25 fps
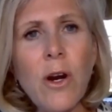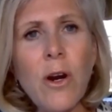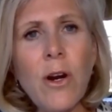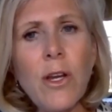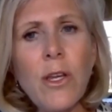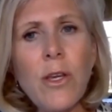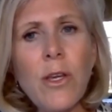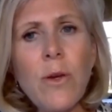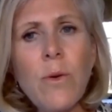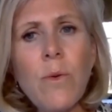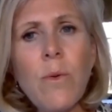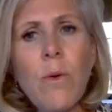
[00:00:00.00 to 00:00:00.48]
Are
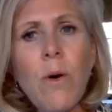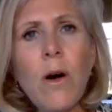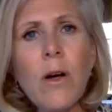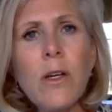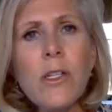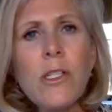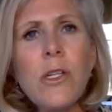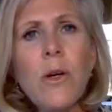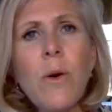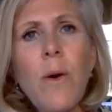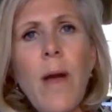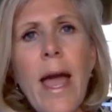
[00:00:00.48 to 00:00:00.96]
you
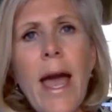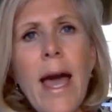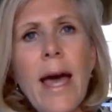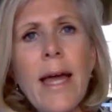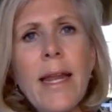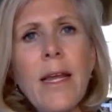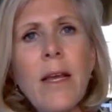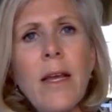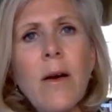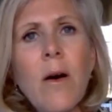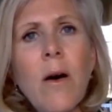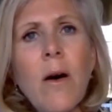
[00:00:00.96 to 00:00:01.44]
also
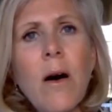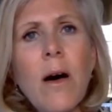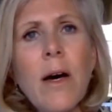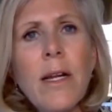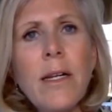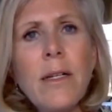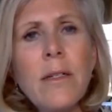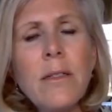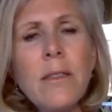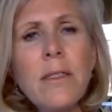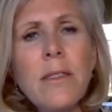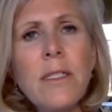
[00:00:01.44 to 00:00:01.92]
adding
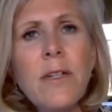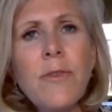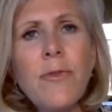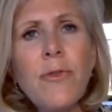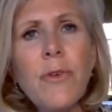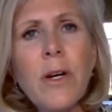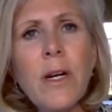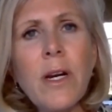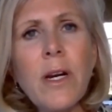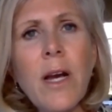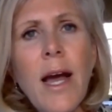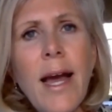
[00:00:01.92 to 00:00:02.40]
on
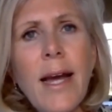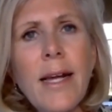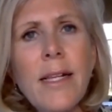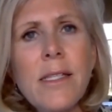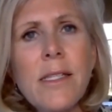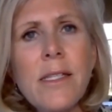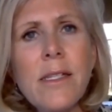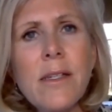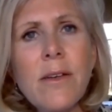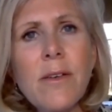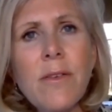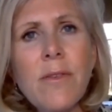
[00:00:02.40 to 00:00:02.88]
different
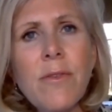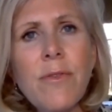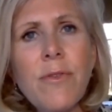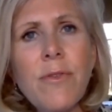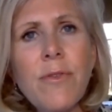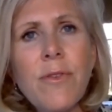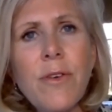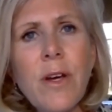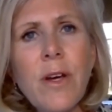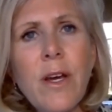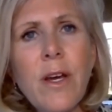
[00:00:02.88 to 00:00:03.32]
kinds of,